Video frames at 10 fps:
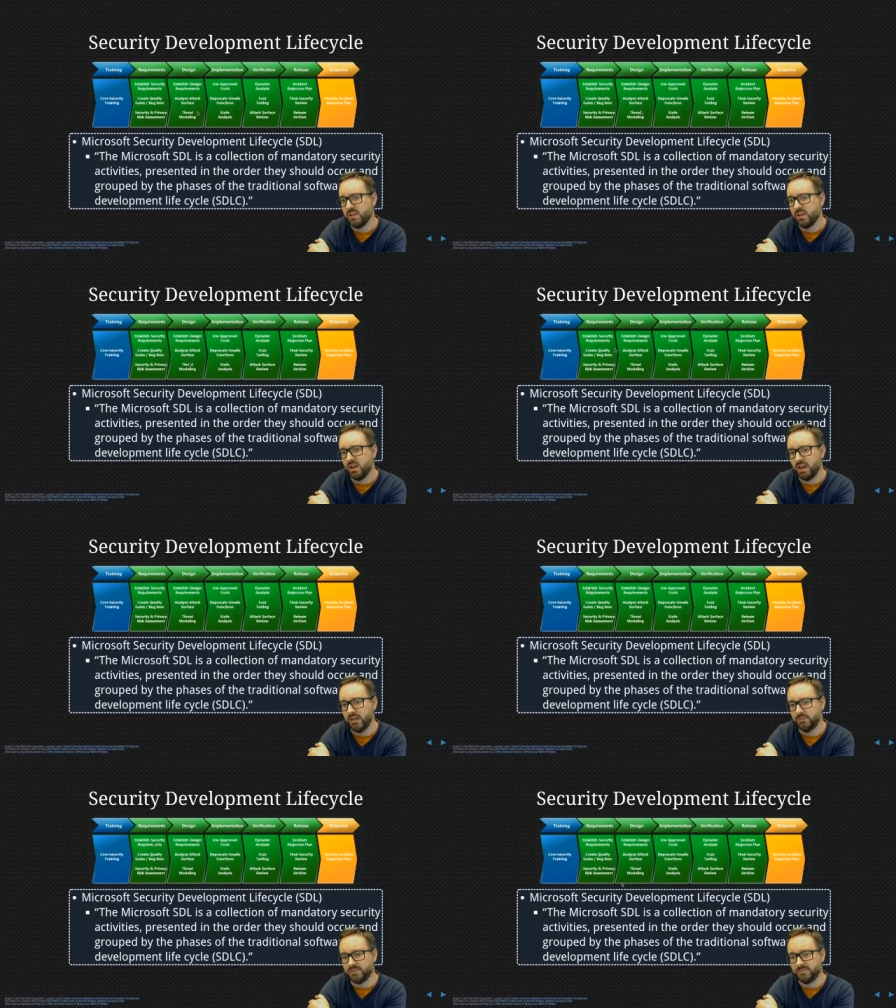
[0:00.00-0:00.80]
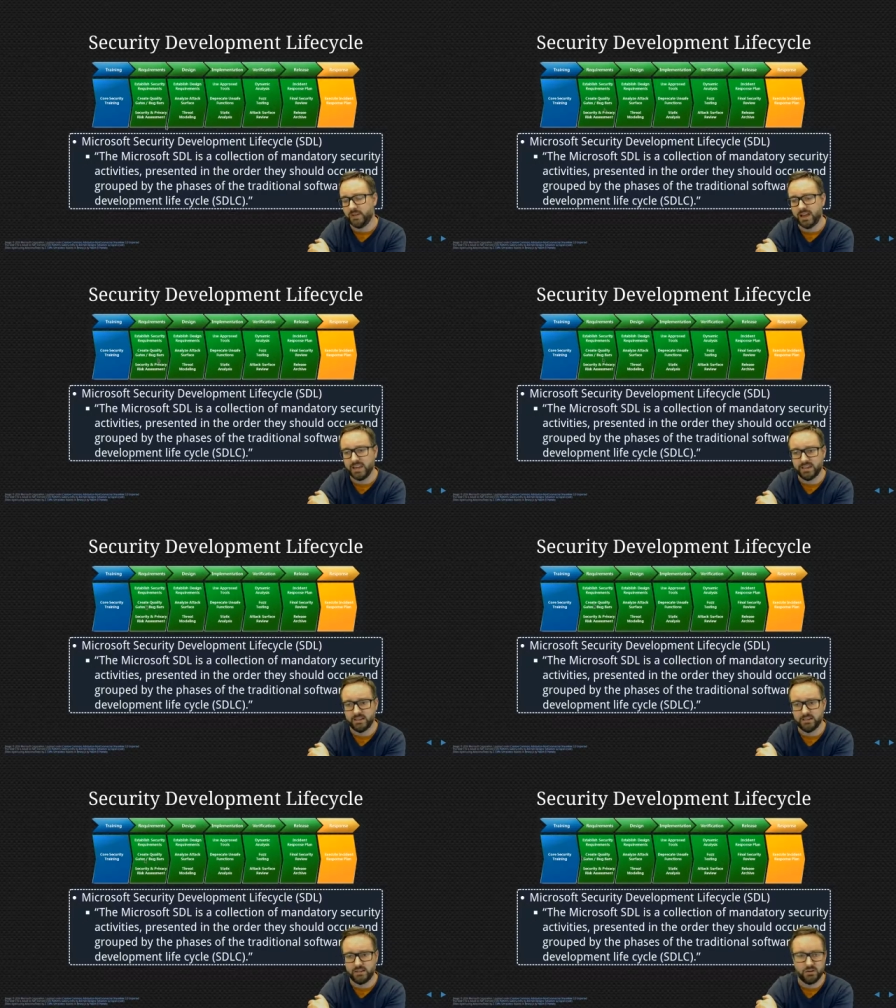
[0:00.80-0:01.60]
um, defining,
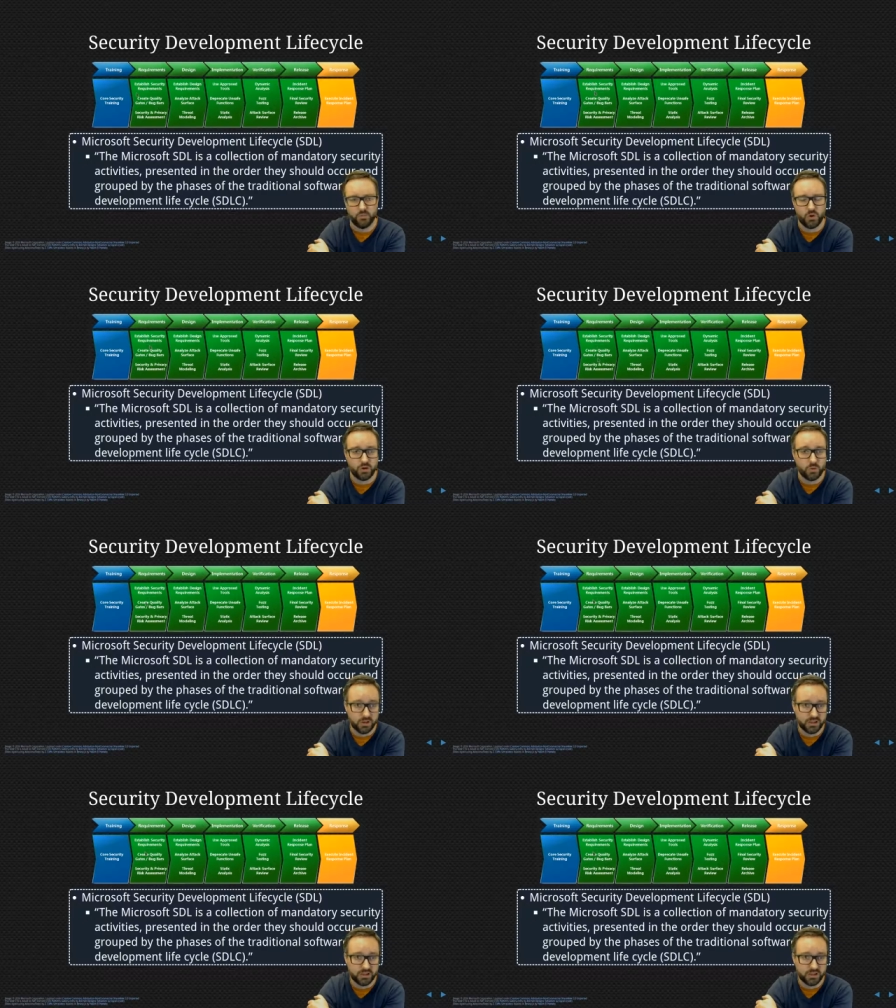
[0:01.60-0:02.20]
you know, what quality